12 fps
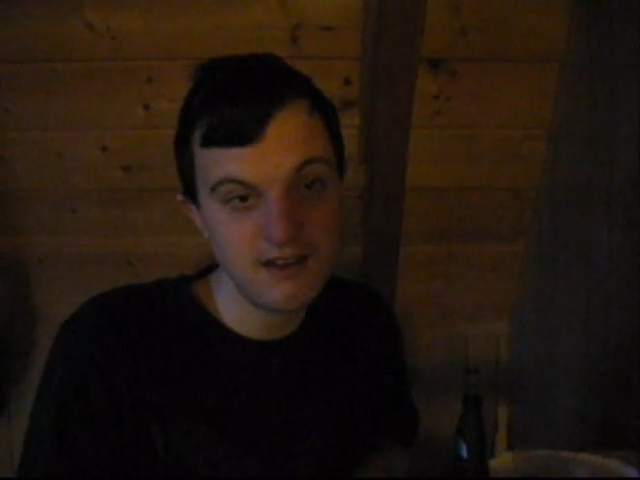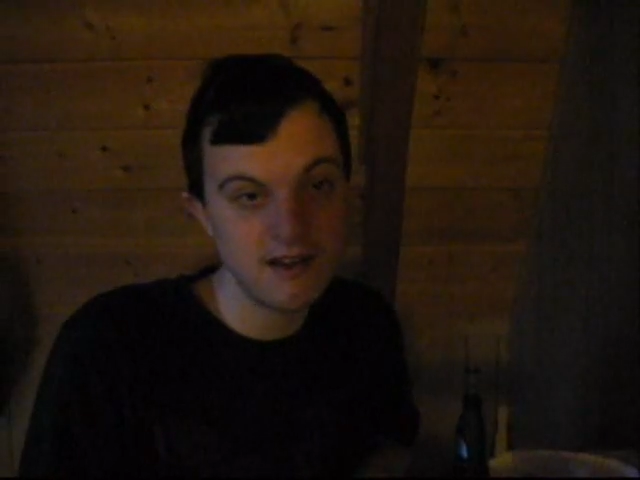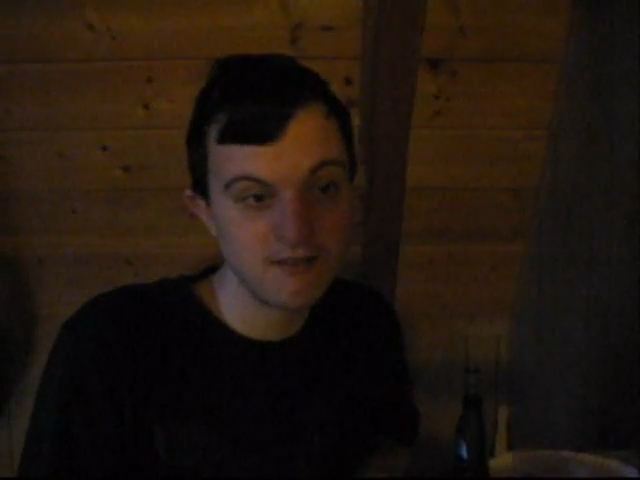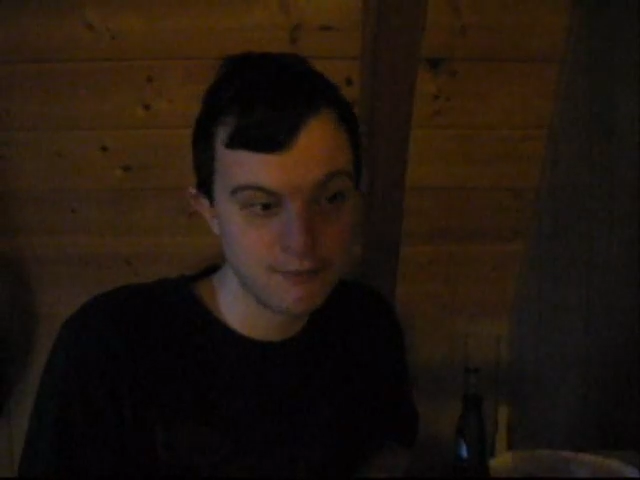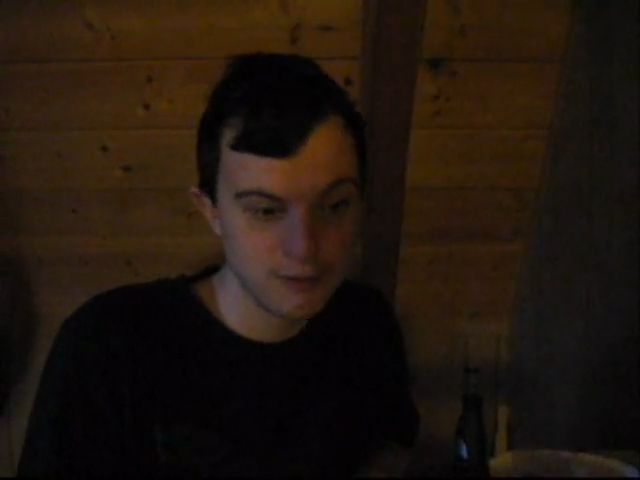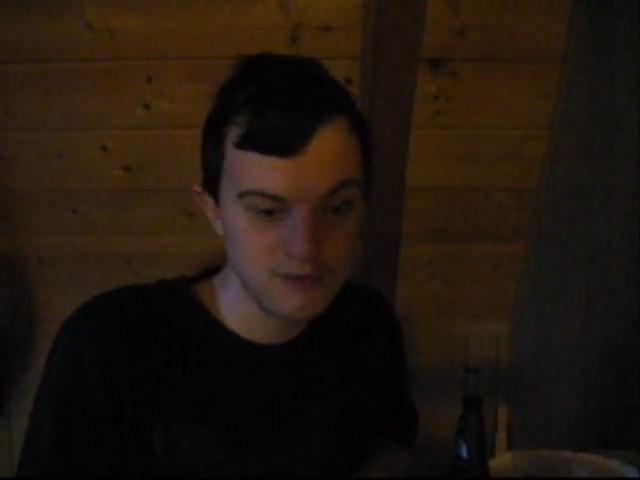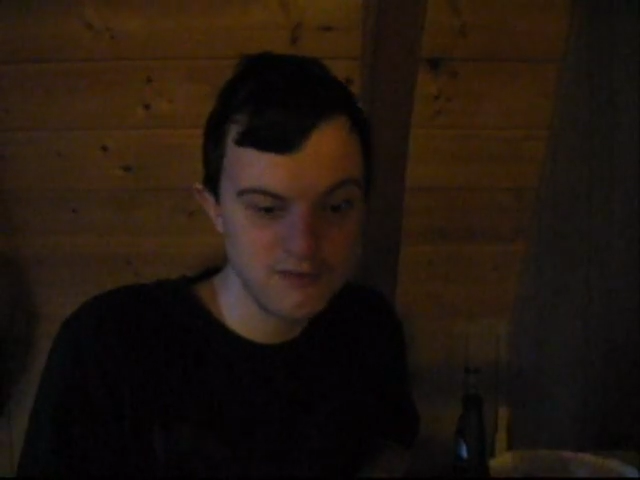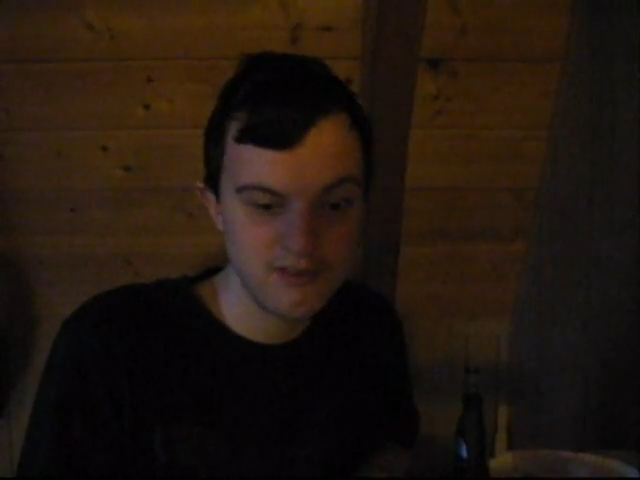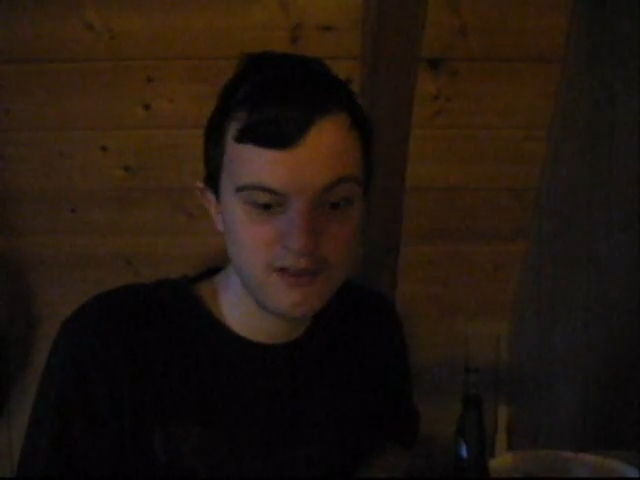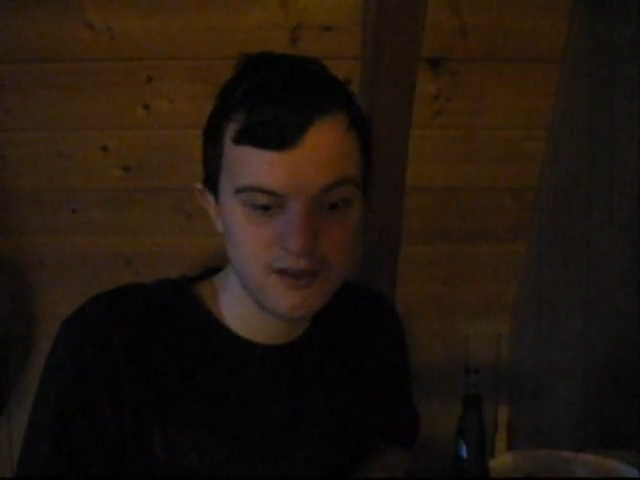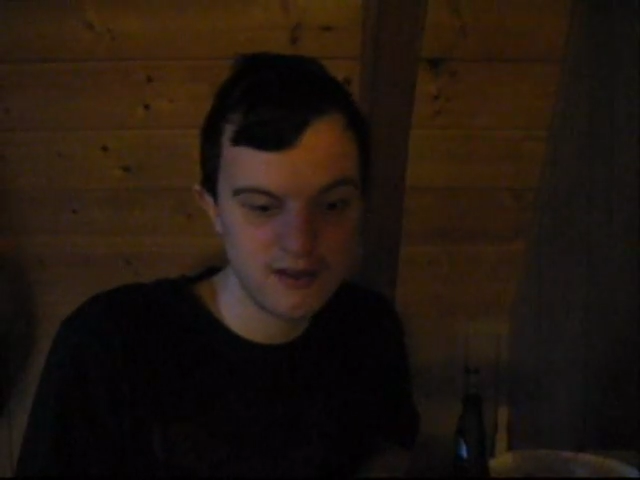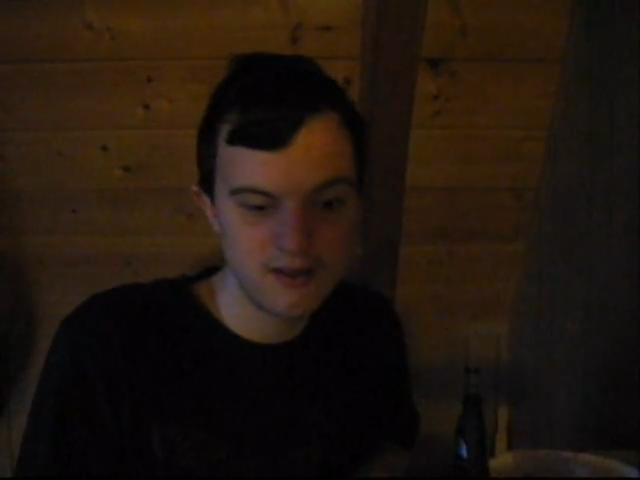and remove
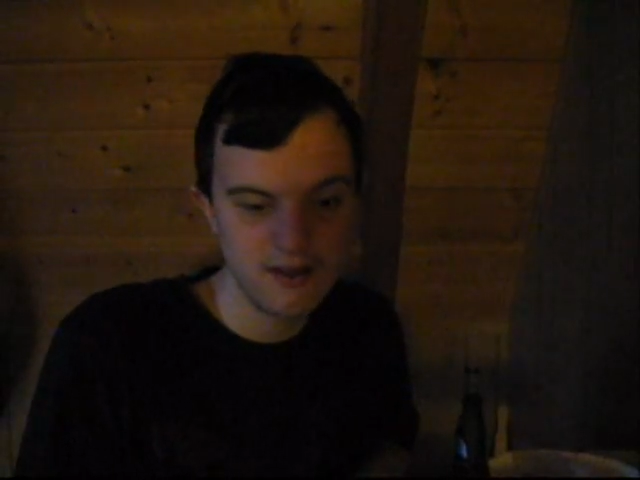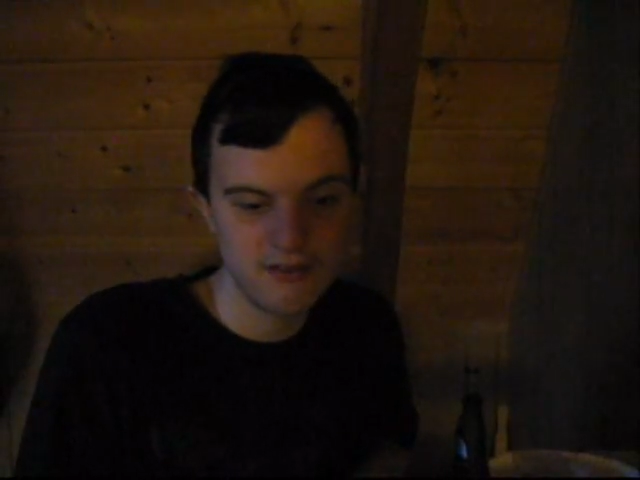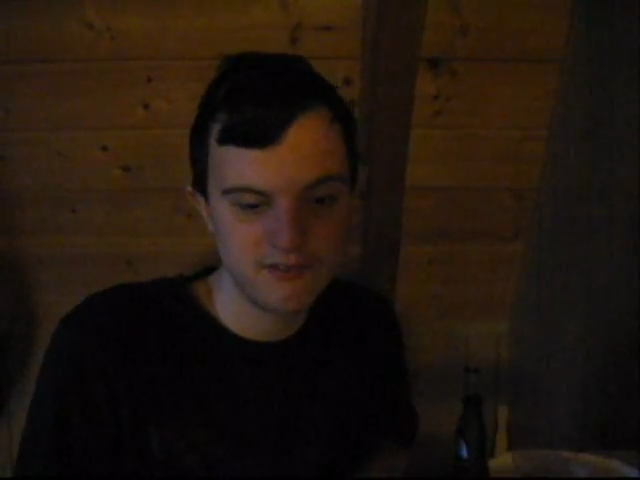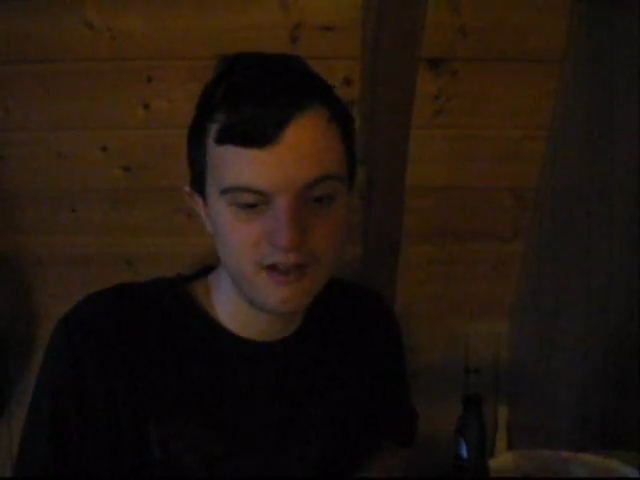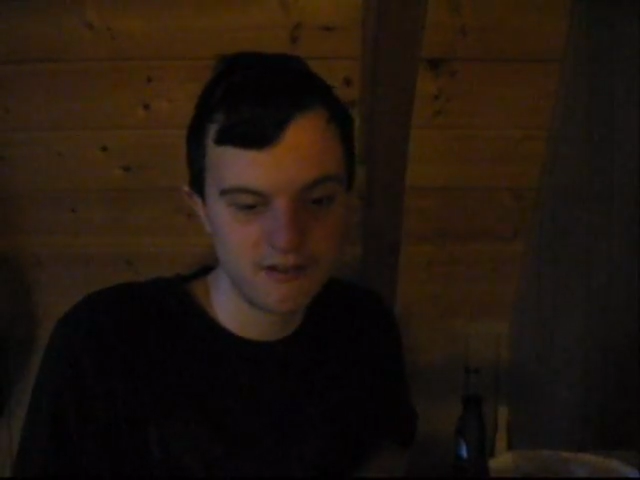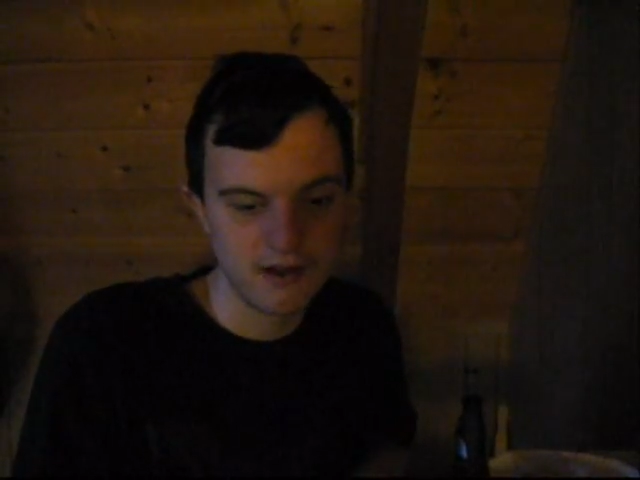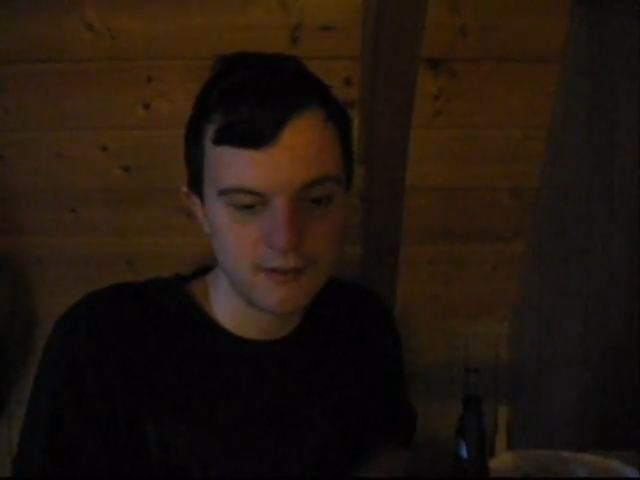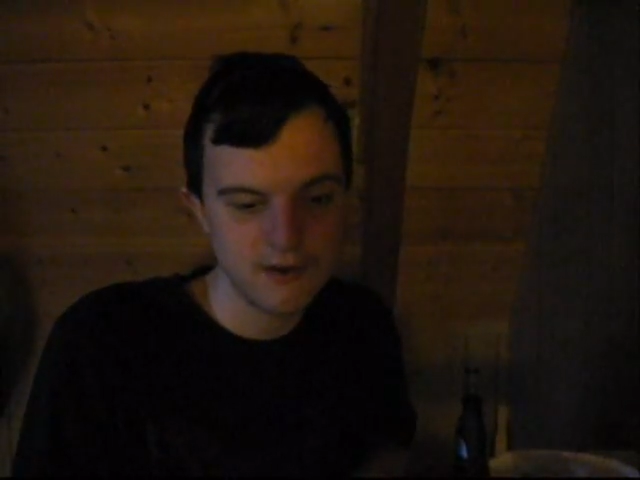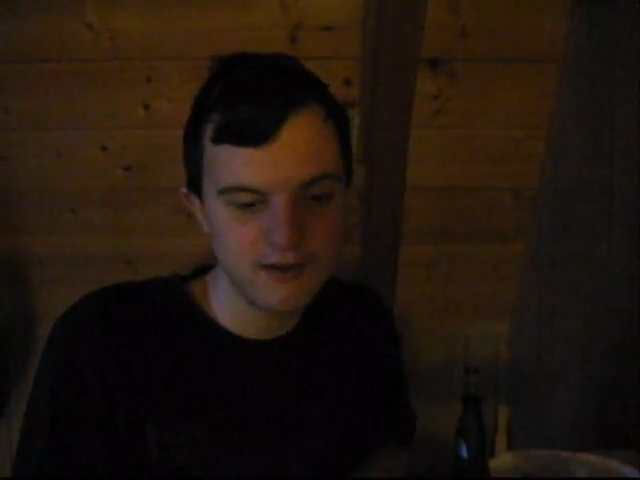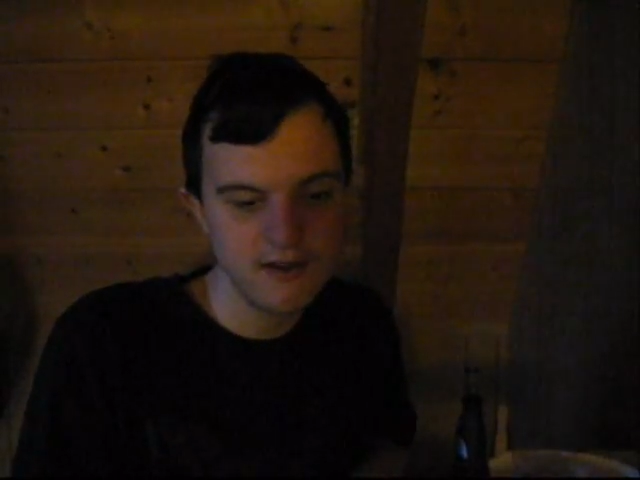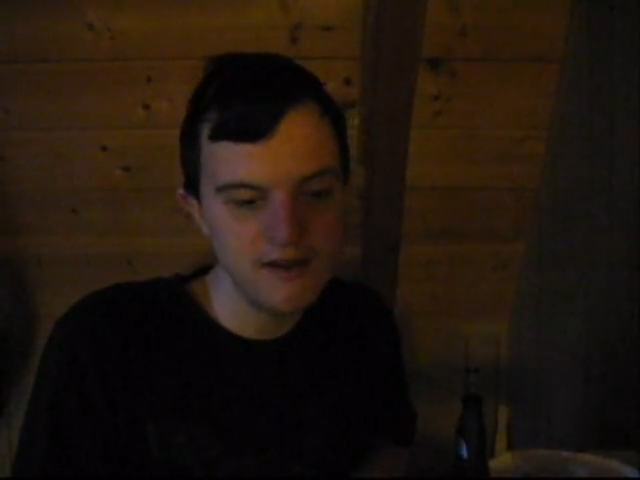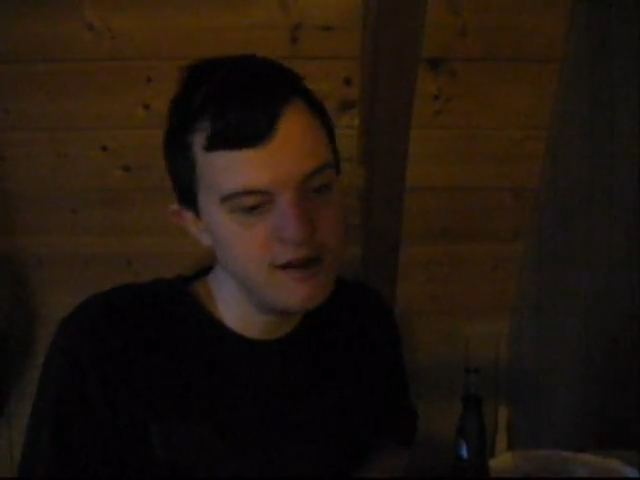the
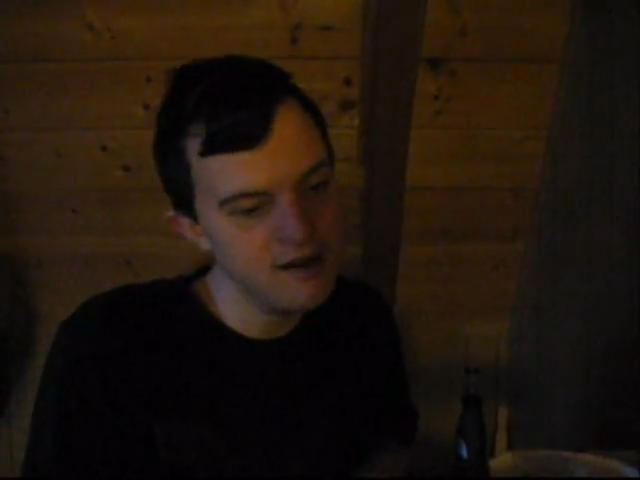accelerometer,